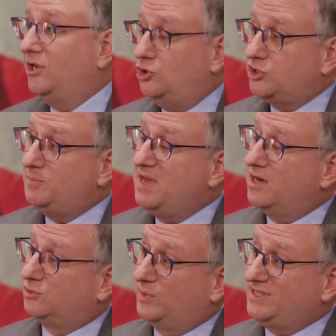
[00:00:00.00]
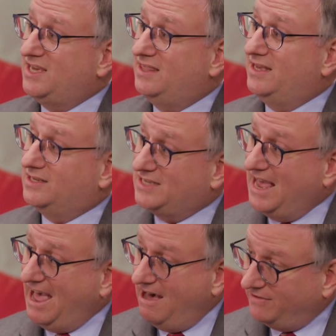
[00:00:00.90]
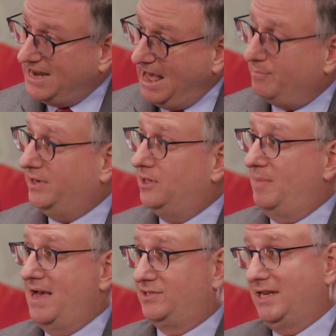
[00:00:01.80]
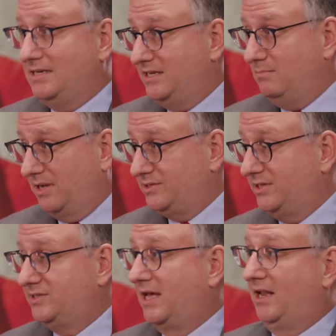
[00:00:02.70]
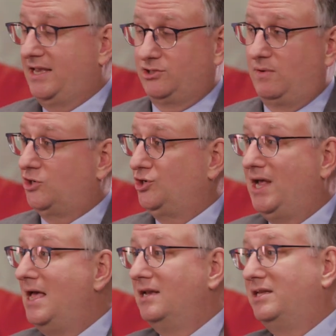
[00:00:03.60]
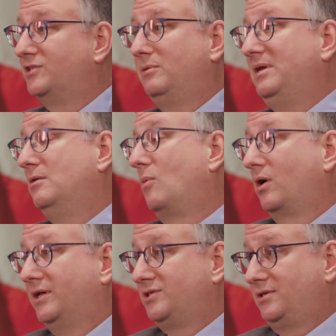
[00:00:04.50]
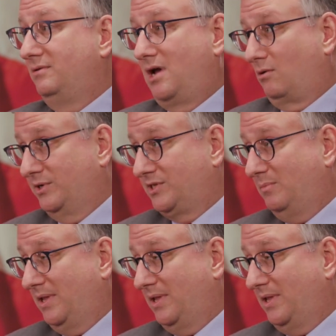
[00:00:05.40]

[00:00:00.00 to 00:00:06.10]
And just because risky things haven't happened in the past 18 months since that last correction doesn't mean the market's not a risky